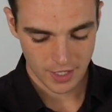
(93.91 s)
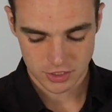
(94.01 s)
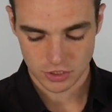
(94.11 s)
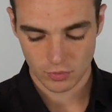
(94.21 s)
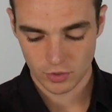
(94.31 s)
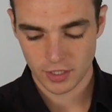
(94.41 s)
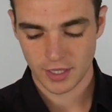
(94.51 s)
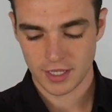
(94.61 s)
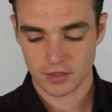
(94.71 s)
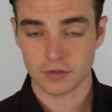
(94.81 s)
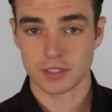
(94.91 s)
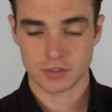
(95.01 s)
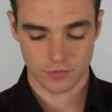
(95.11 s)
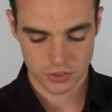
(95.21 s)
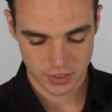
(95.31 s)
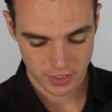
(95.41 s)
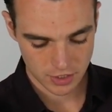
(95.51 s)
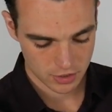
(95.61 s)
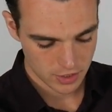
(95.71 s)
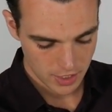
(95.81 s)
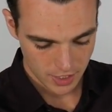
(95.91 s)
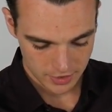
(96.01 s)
And so I really like this version here,